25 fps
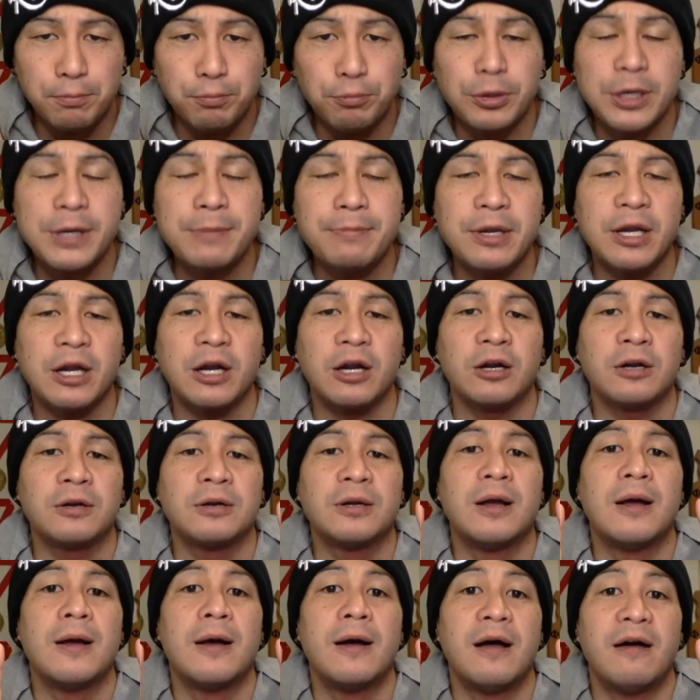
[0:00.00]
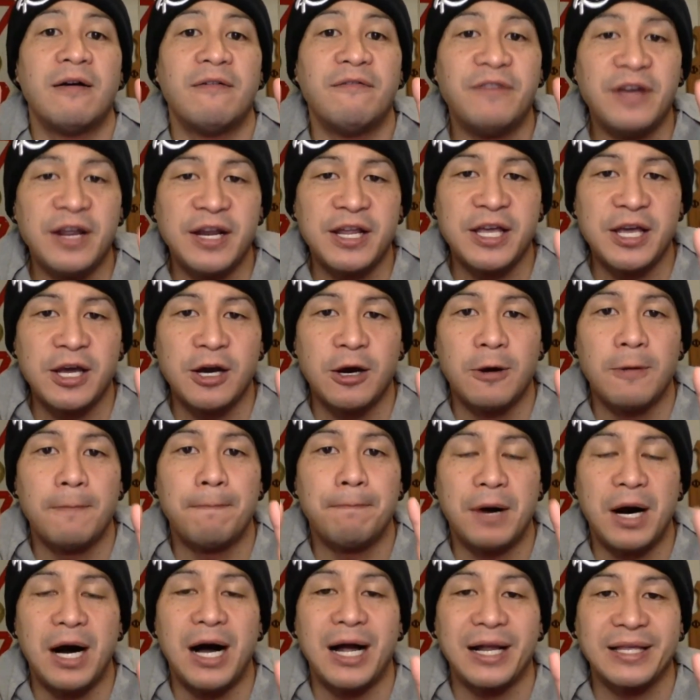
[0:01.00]
premiere video
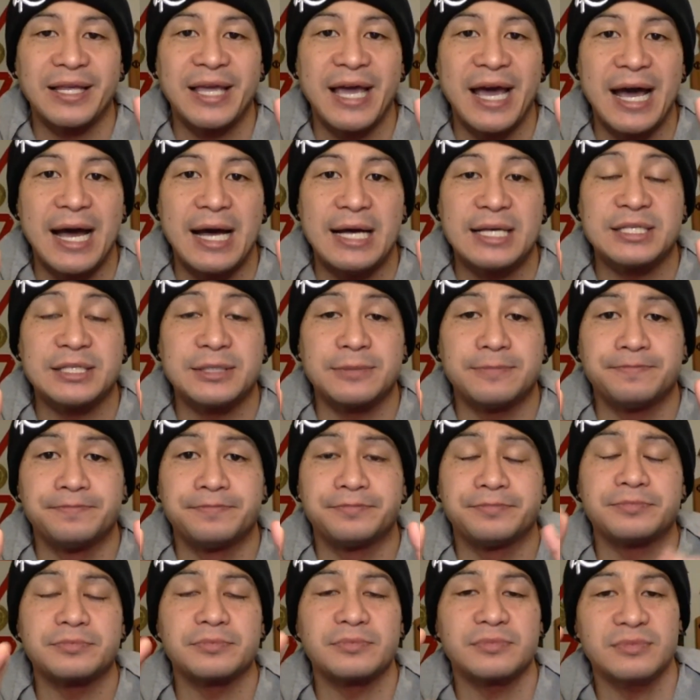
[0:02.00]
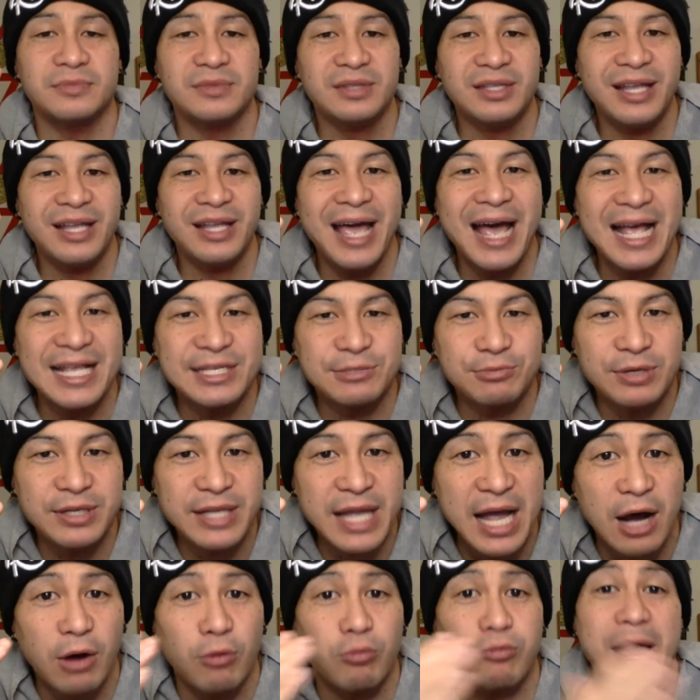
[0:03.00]
podcast as we
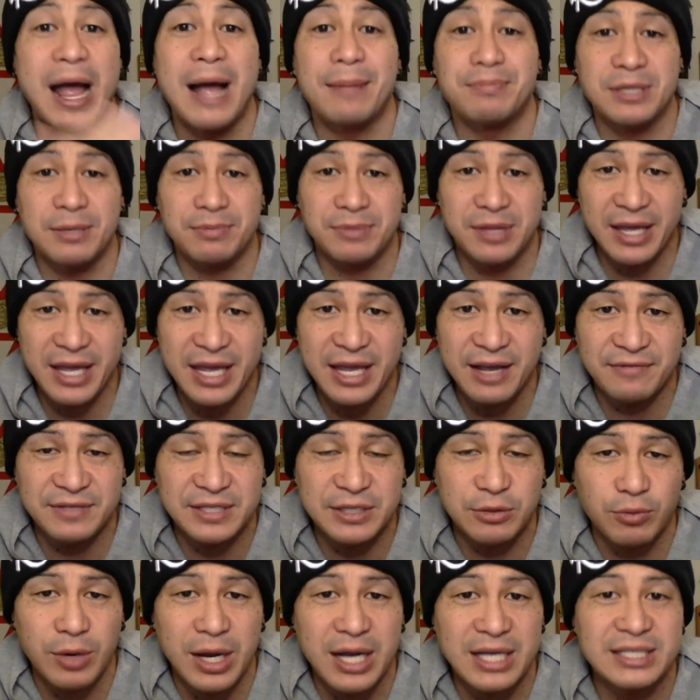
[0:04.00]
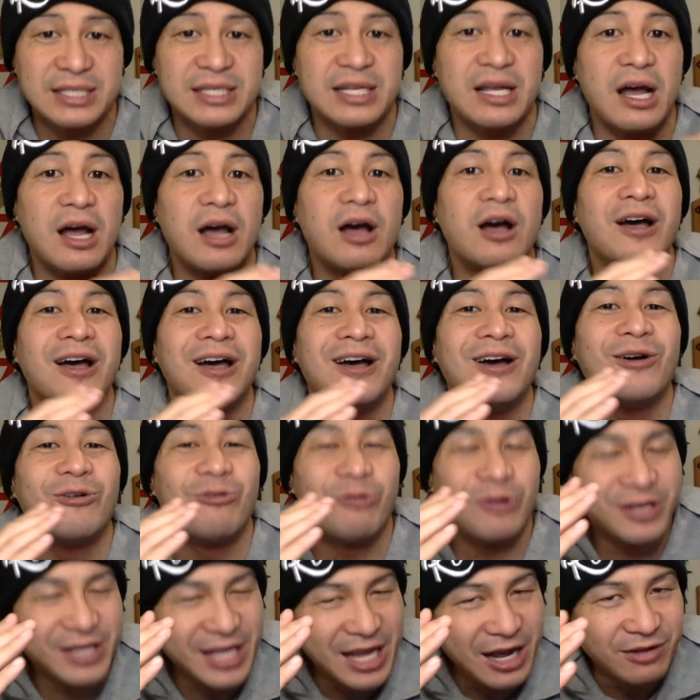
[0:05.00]
now wrapped up the AFC West.
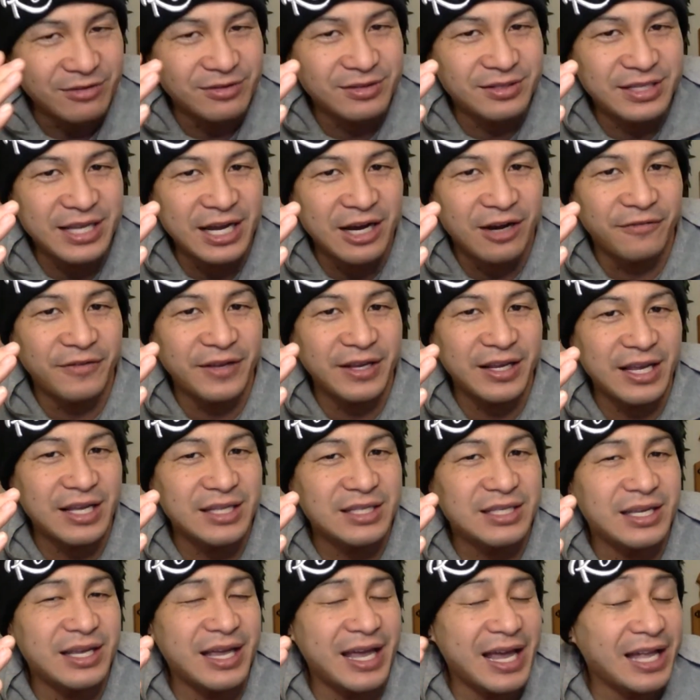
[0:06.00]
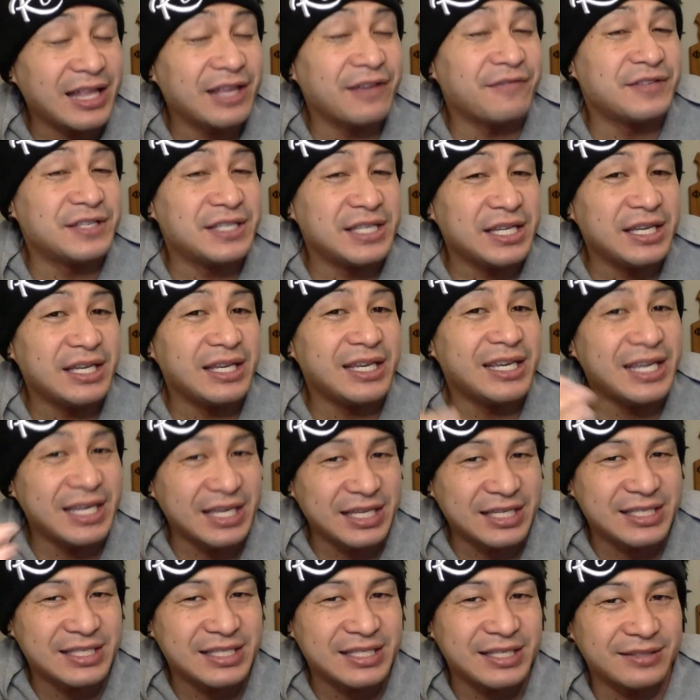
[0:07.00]
We're now delving into NFC
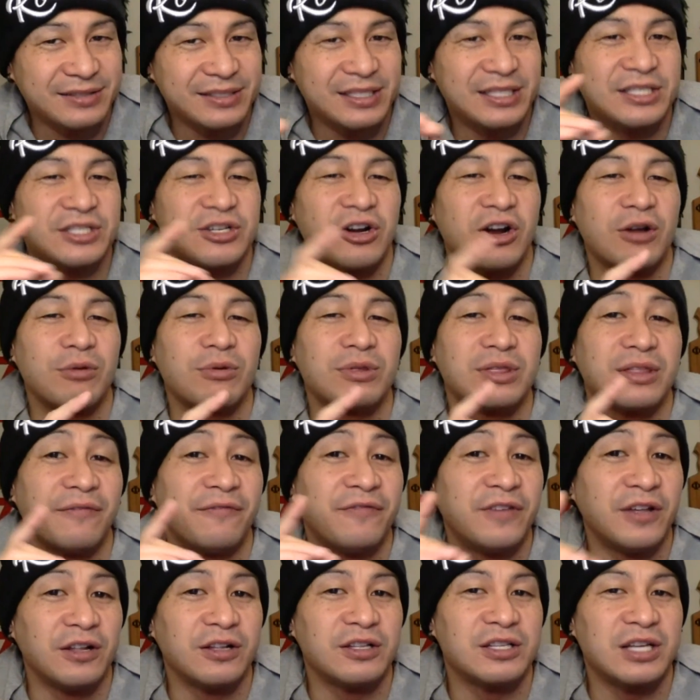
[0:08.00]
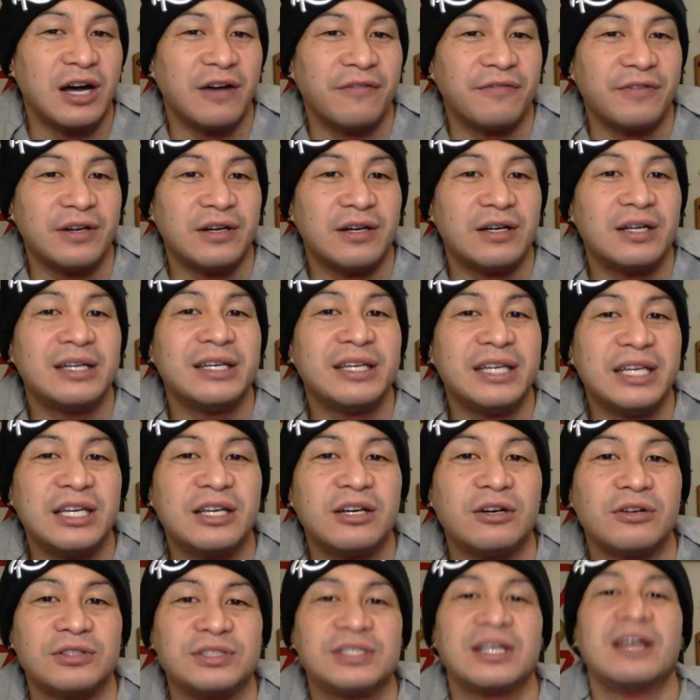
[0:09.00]
East, starting with the Philadelphia
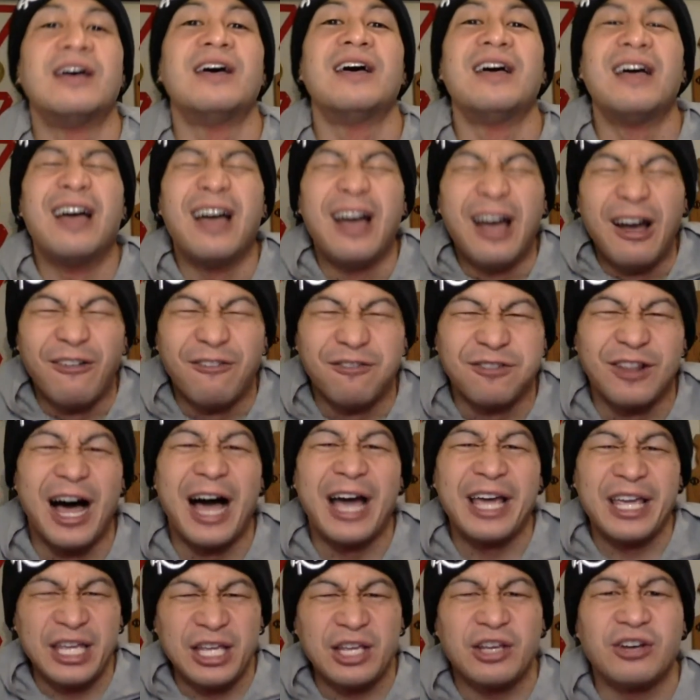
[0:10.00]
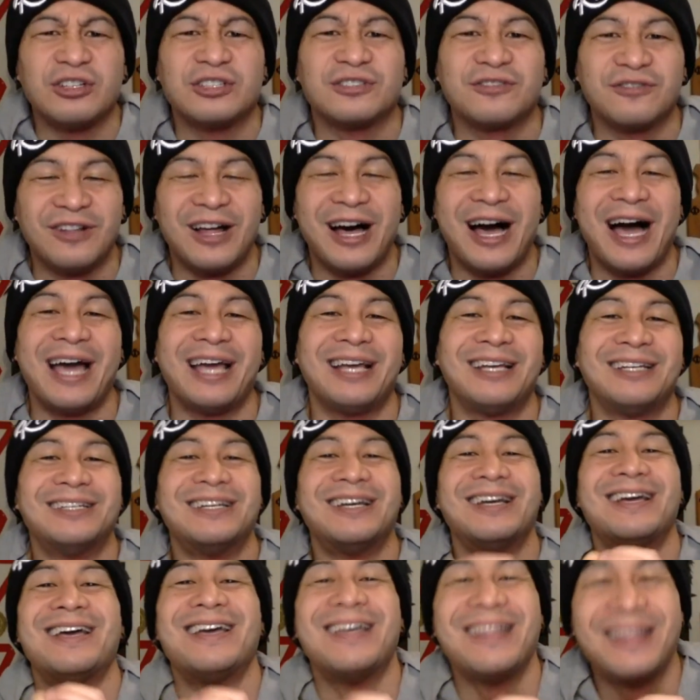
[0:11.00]
Eagles. Fly, Eagles, fly.
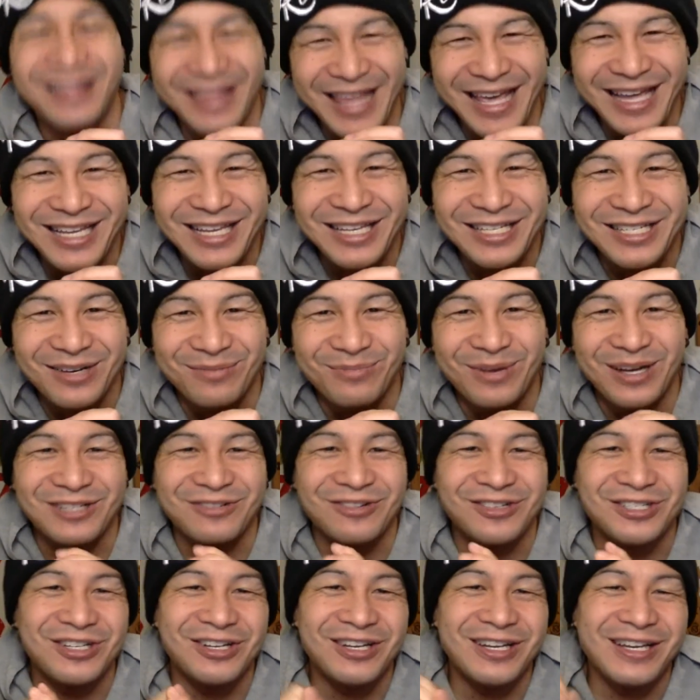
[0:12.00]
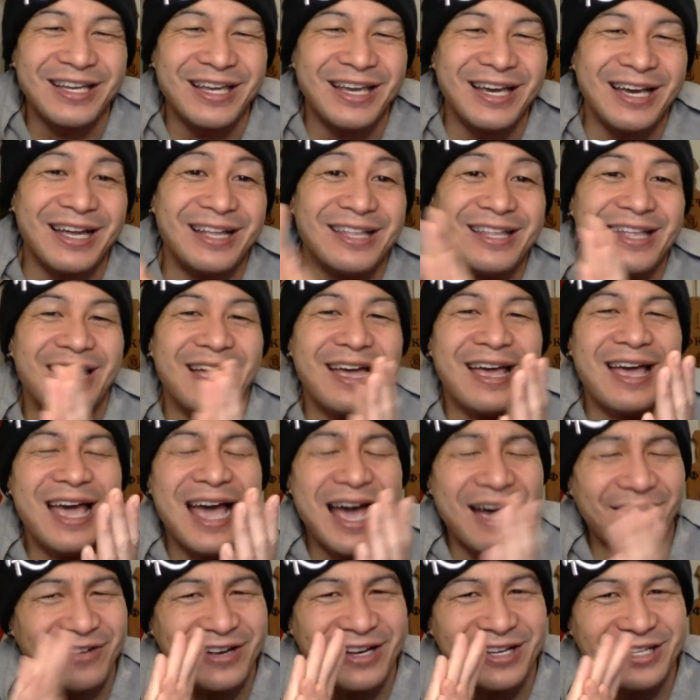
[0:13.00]
Thank you so much for tuning in.
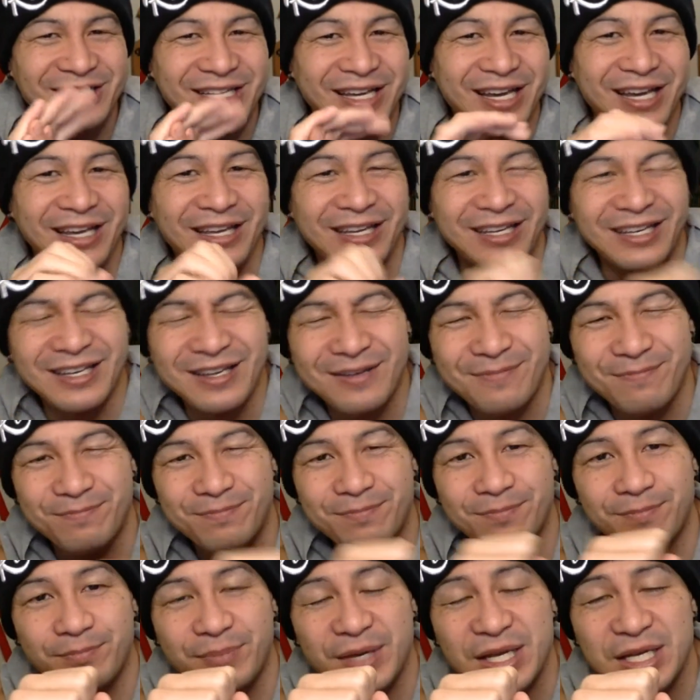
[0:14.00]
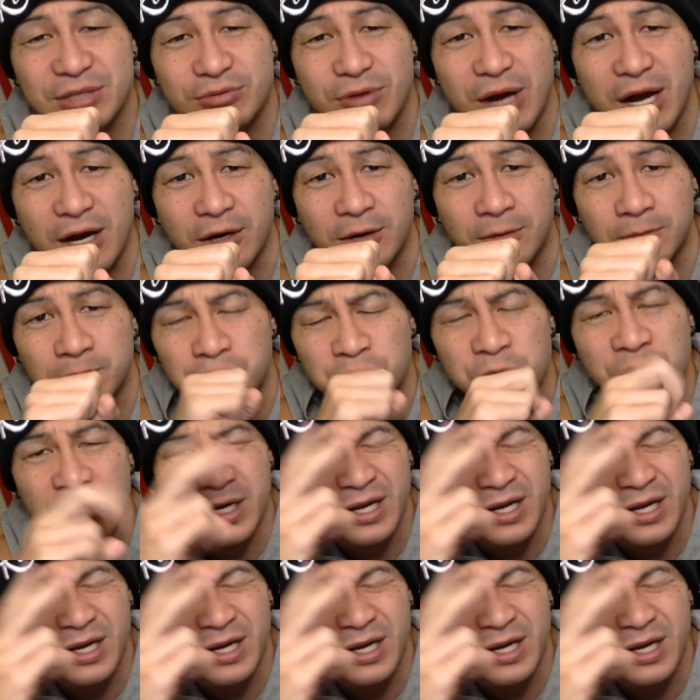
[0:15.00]
Have a good day. Beast Rider,